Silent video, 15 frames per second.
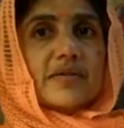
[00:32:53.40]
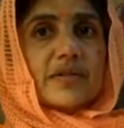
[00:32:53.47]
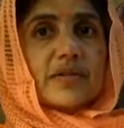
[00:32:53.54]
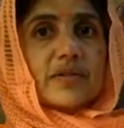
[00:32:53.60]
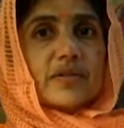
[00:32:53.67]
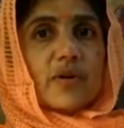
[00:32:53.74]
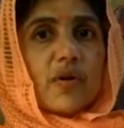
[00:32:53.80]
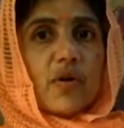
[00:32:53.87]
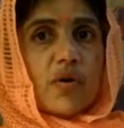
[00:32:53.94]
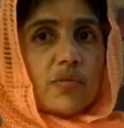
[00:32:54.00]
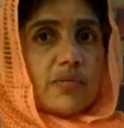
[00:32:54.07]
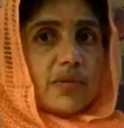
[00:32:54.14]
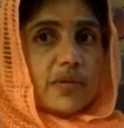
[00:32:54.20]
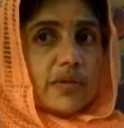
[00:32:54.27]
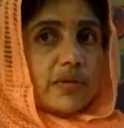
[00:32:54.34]
which is the
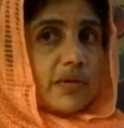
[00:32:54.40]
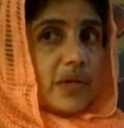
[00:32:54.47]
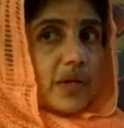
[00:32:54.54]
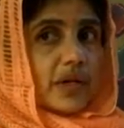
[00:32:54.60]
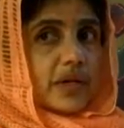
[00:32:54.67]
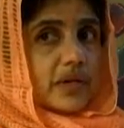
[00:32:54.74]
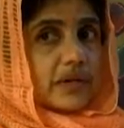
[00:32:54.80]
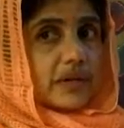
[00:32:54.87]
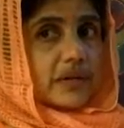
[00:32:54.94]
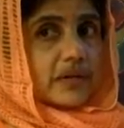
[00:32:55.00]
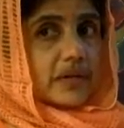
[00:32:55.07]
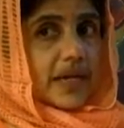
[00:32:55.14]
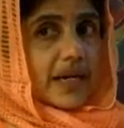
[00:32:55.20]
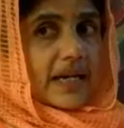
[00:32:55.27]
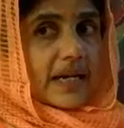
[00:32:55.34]
home to
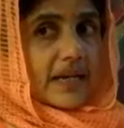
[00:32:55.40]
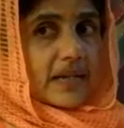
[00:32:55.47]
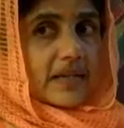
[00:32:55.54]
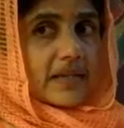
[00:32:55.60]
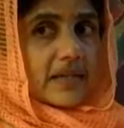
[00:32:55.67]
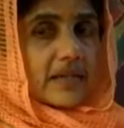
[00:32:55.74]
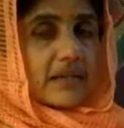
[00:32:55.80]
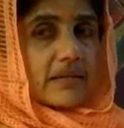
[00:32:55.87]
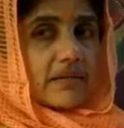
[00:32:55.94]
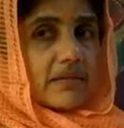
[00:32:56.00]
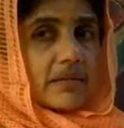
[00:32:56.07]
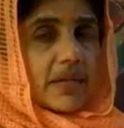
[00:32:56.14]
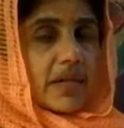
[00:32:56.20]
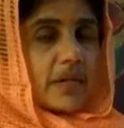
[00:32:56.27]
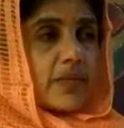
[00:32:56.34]
this eclectic
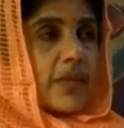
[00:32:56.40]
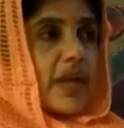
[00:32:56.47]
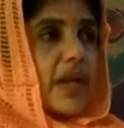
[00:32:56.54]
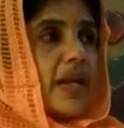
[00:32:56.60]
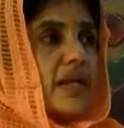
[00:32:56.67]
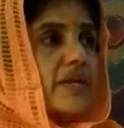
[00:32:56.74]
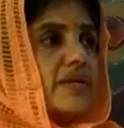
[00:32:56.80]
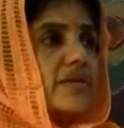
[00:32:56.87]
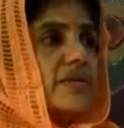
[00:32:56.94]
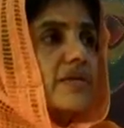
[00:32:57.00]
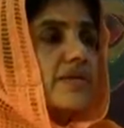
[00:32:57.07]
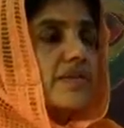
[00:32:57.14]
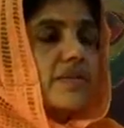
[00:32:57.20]
experience.